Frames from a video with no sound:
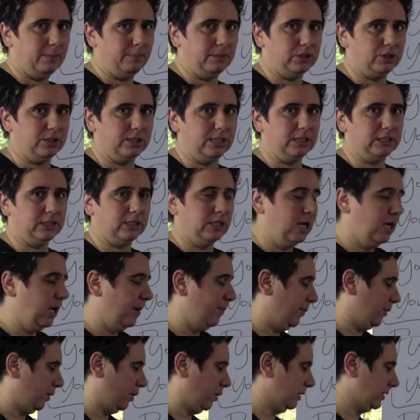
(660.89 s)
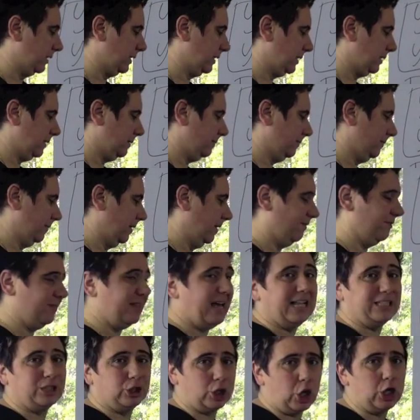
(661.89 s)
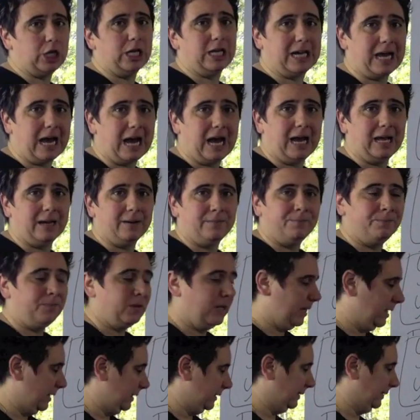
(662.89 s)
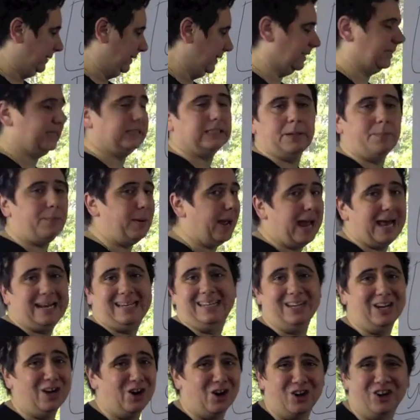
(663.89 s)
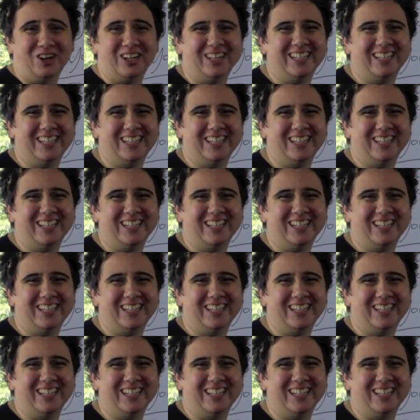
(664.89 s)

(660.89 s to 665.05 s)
machines, because if that's all you got, this is a bad deal.